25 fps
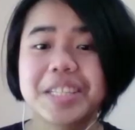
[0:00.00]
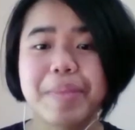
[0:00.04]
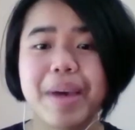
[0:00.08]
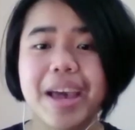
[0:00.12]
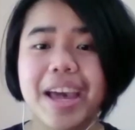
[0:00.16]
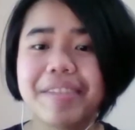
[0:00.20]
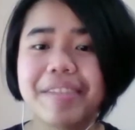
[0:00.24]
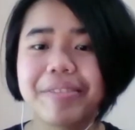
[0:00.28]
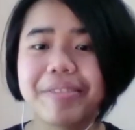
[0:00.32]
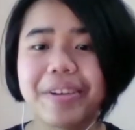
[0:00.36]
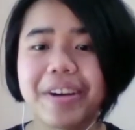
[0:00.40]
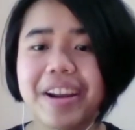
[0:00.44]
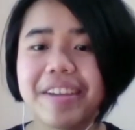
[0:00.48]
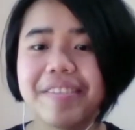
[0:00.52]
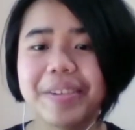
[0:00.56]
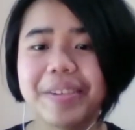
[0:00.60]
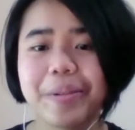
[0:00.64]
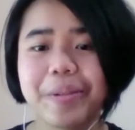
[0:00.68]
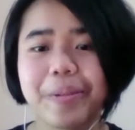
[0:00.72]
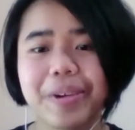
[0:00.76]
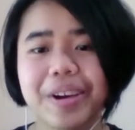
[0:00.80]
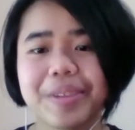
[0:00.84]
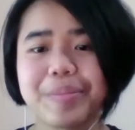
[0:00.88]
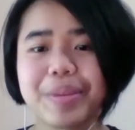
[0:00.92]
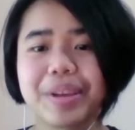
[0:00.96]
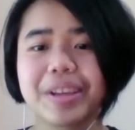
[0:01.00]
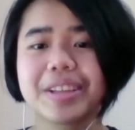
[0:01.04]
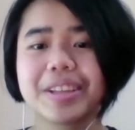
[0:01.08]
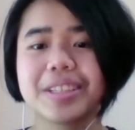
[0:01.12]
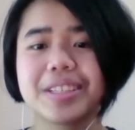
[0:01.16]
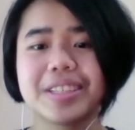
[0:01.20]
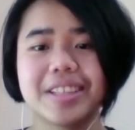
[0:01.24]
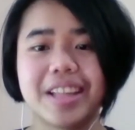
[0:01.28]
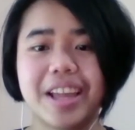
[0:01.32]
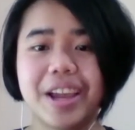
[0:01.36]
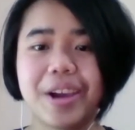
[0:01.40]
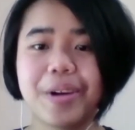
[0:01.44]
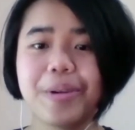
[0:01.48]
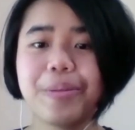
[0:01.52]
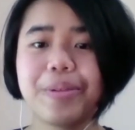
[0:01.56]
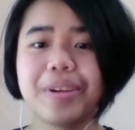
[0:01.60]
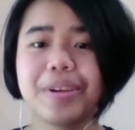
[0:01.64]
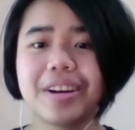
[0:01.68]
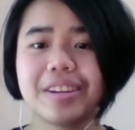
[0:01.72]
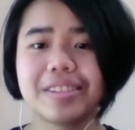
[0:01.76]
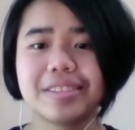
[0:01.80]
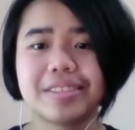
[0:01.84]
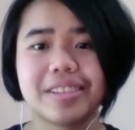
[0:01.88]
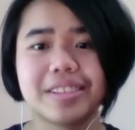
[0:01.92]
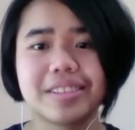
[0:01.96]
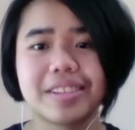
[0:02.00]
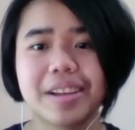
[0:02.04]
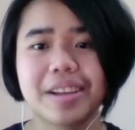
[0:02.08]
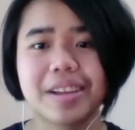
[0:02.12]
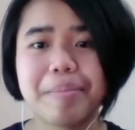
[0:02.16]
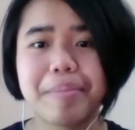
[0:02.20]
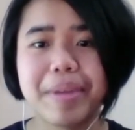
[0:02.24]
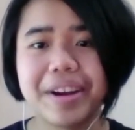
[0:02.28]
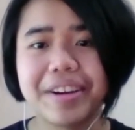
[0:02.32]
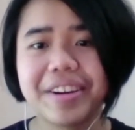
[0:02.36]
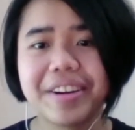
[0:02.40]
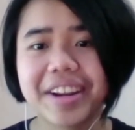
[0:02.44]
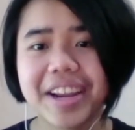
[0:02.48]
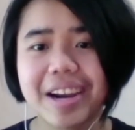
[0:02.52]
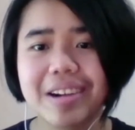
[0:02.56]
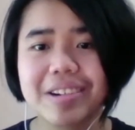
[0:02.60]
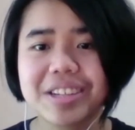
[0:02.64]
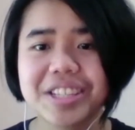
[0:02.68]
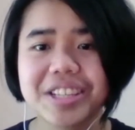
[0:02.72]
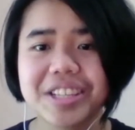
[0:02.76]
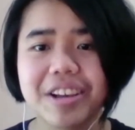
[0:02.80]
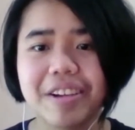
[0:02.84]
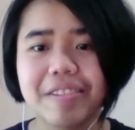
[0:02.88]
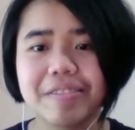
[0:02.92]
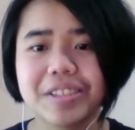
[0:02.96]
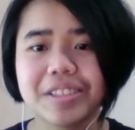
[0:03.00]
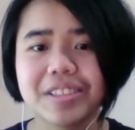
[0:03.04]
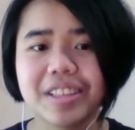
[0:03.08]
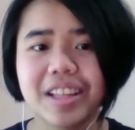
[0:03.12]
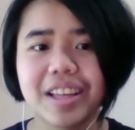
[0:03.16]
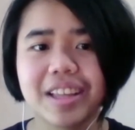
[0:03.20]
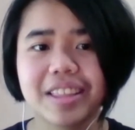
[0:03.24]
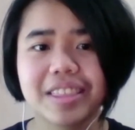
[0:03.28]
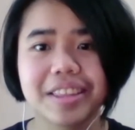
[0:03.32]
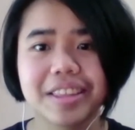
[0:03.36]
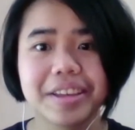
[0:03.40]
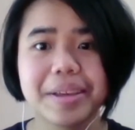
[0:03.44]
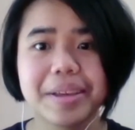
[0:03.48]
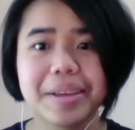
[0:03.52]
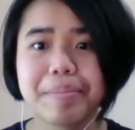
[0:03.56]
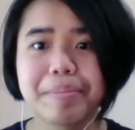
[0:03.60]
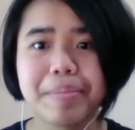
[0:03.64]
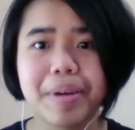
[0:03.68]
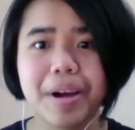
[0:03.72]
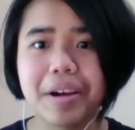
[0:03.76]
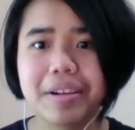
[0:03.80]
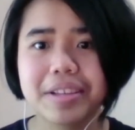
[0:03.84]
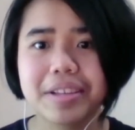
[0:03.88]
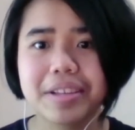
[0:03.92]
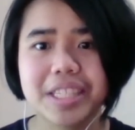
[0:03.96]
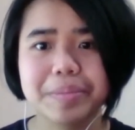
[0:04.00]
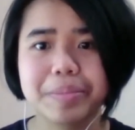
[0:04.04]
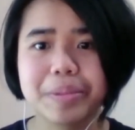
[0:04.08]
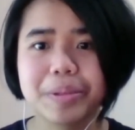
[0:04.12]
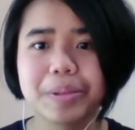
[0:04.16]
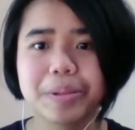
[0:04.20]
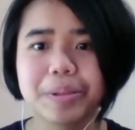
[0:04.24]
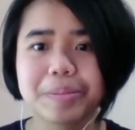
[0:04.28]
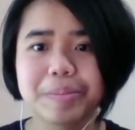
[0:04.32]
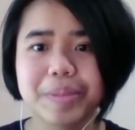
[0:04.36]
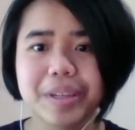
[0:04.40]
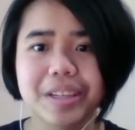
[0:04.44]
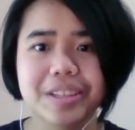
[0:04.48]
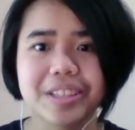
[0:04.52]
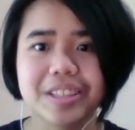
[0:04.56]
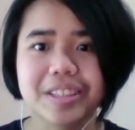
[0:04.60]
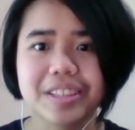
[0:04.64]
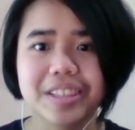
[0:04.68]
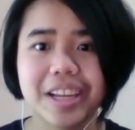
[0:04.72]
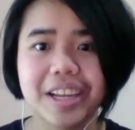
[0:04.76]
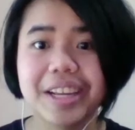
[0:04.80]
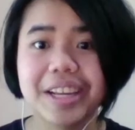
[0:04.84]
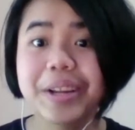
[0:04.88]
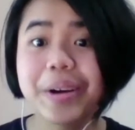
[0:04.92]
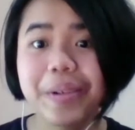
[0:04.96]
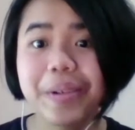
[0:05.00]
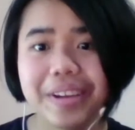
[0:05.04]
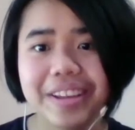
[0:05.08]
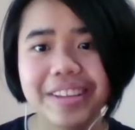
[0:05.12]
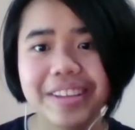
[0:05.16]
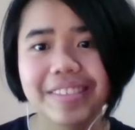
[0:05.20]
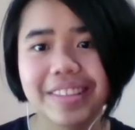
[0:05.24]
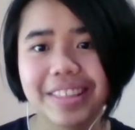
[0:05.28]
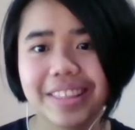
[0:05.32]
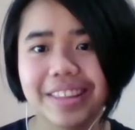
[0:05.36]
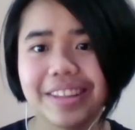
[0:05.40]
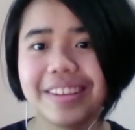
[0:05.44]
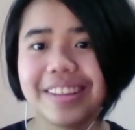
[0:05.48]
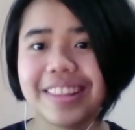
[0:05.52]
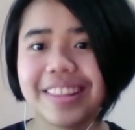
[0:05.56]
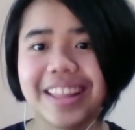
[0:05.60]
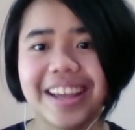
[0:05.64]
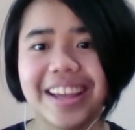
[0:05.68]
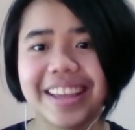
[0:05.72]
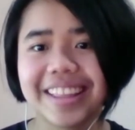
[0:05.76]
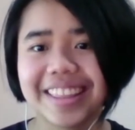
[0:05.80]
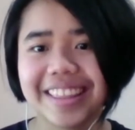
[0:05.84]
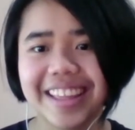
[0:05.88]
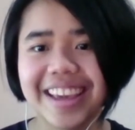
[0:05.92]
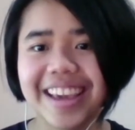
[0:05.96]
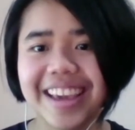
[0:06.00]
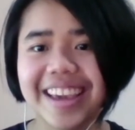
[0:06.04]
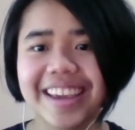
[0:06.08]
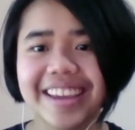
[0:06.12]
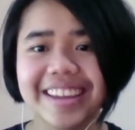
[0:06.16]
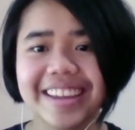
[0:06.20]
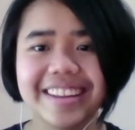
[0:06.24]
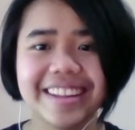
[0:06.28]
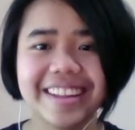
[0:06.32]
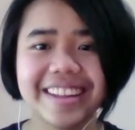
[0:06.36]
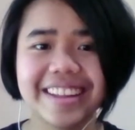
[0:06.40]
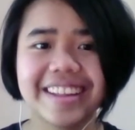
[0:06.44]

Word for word: mm-hmm. bad for everyone because now we're comparing ourselves to like the impossible because they mm-hmm. don't even look like that.